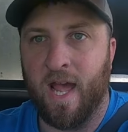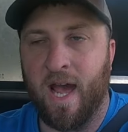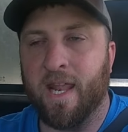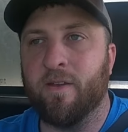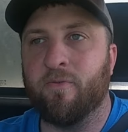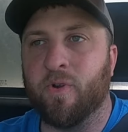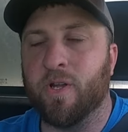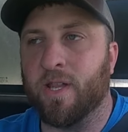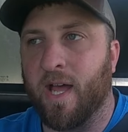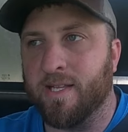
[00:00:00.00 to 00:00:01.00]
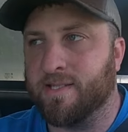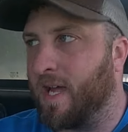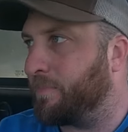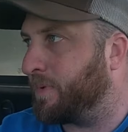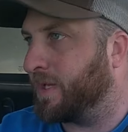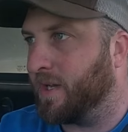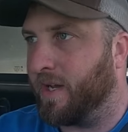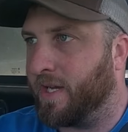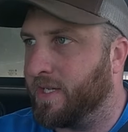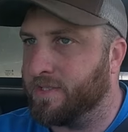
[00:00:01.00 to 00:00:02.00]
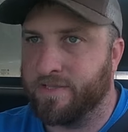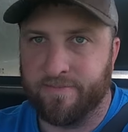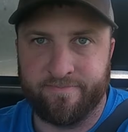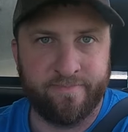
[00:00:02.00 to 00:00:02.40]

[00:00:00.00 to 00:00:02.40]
I didn't realize that because,